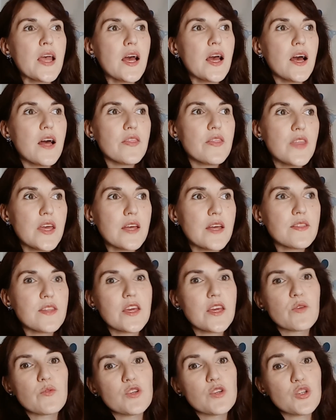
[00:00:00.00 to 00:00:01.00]
And then
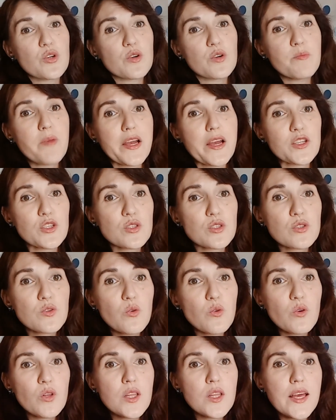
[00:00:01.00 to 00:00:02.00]
they return back to
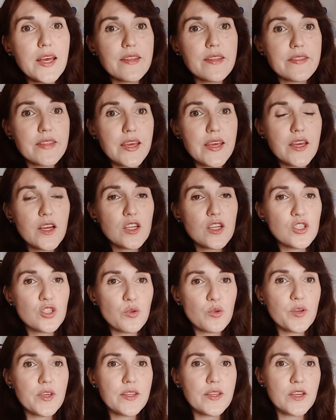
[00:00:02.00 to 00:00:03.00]
school and they are
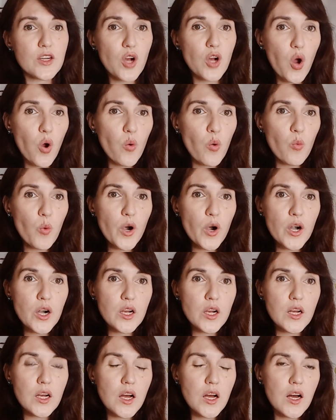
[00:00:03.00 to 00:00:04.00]
doing their
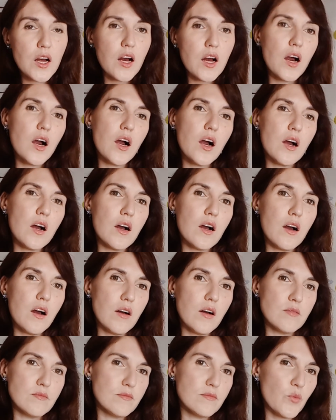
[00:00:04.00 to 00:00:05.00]
homework
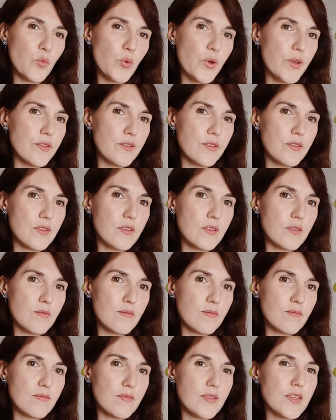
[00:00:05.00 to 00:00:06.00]
with
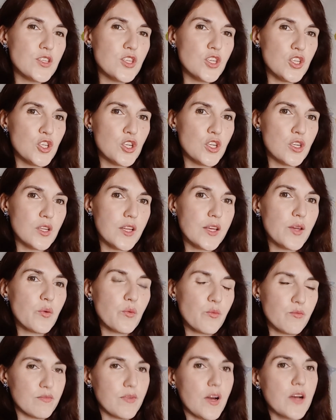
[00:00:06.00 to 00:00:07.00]
the teacher, like
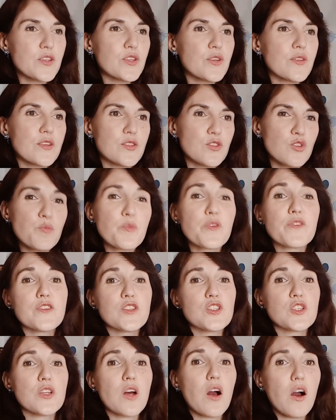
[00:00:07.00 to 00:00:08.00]
under the
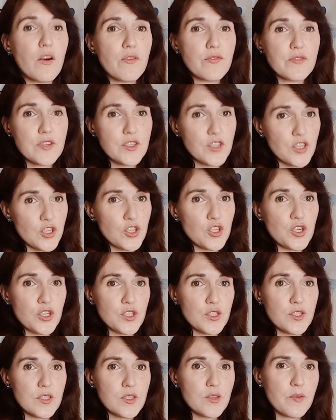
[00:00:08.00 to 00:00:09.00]
supervision of the
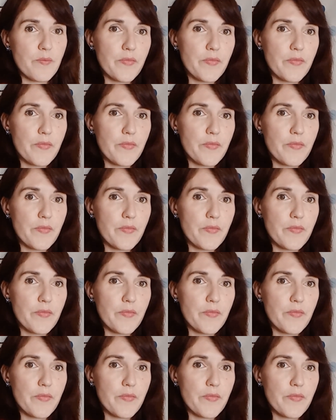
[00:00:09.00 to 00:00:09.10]
teachers.